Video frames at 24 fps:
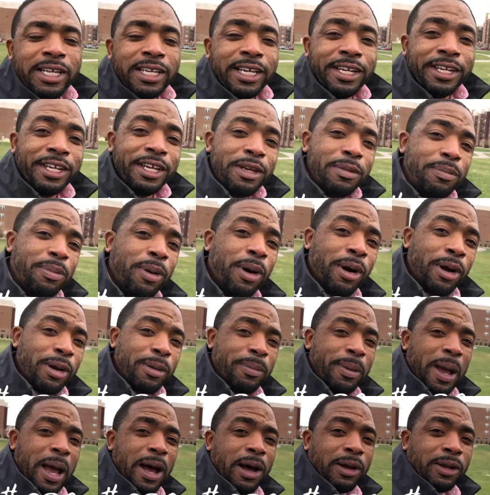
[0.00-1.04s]
The neat part
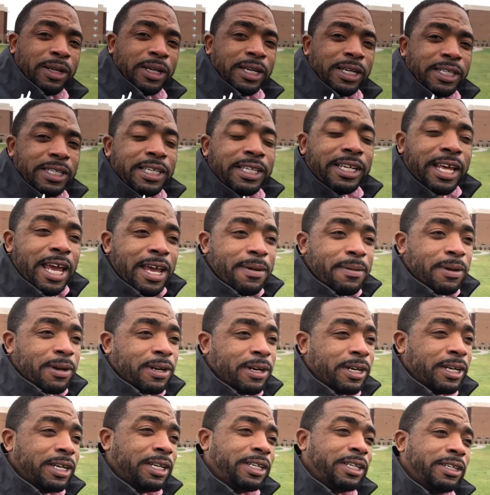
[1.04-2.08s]
about the
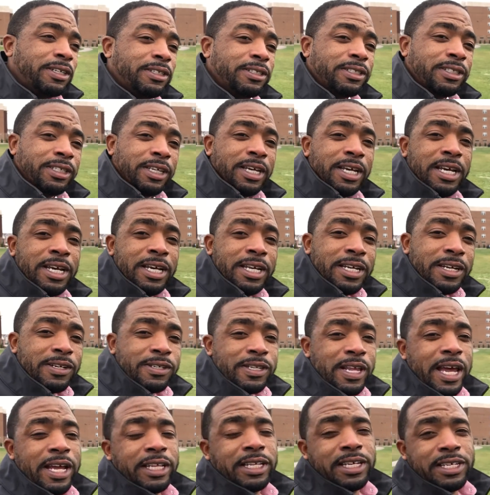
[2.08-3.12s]
neighborhood, there's
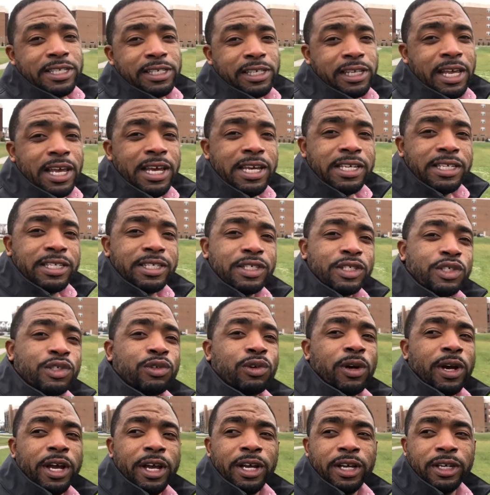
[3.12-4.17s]
there's like these lakes and
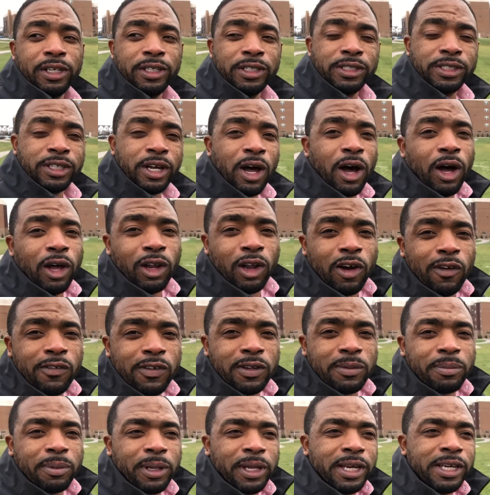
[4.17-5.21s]
trails all over
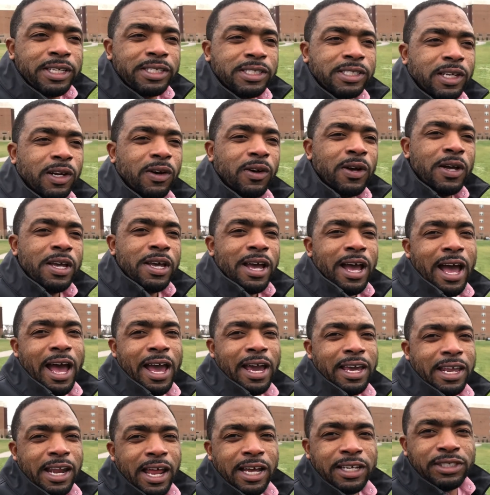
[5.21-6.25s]
the place. So
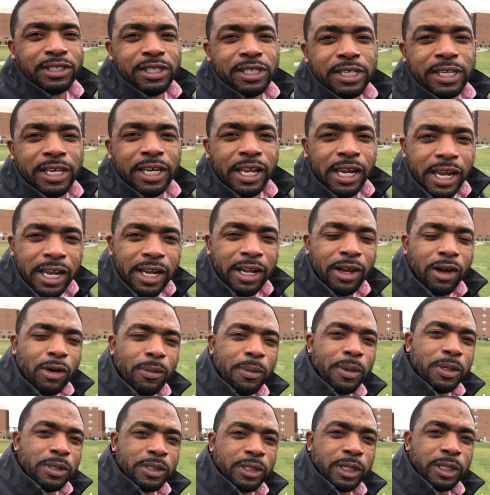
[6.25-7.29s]
I can actually get in
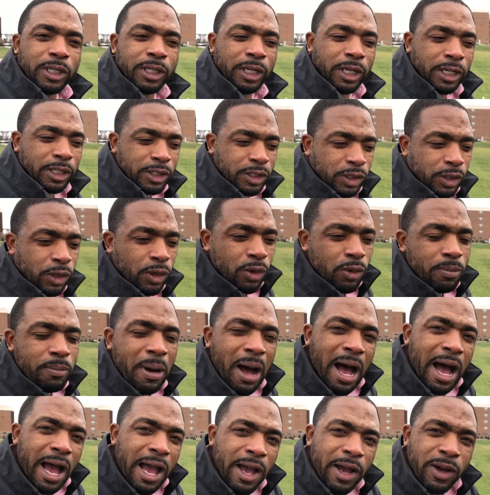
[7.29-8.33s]
almost a good two
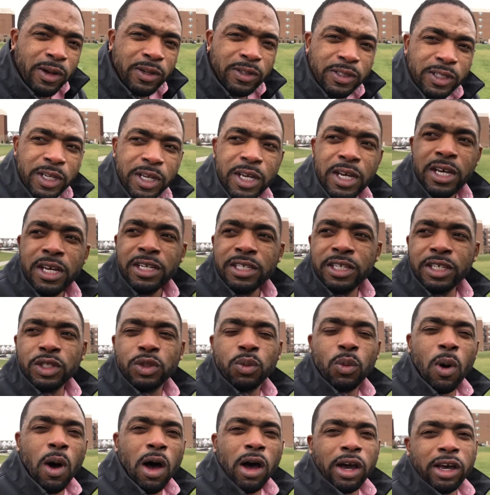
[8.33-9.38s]
miles
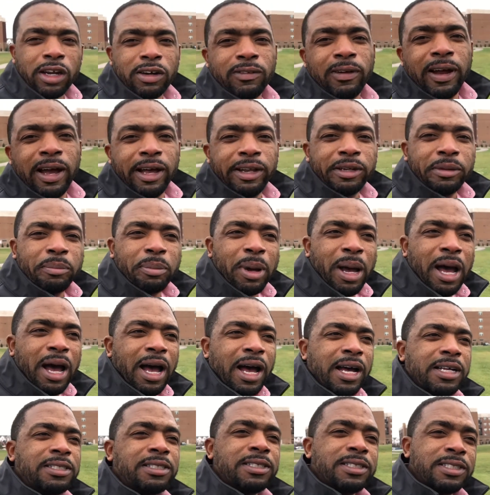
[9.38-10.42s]
just walking around the
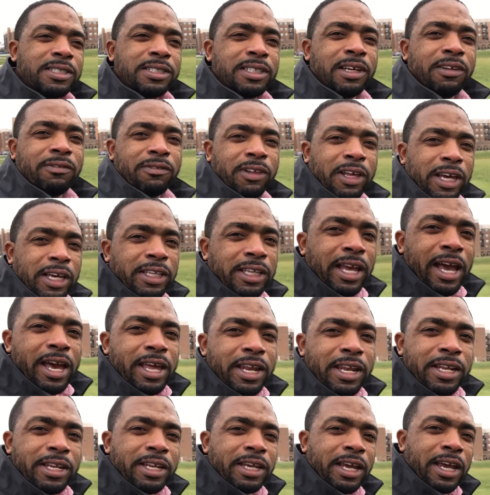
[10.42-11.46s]
ponds and stuff like
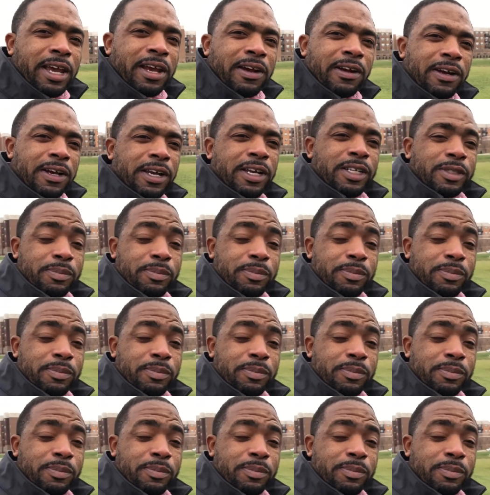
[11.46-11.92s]
that in the area.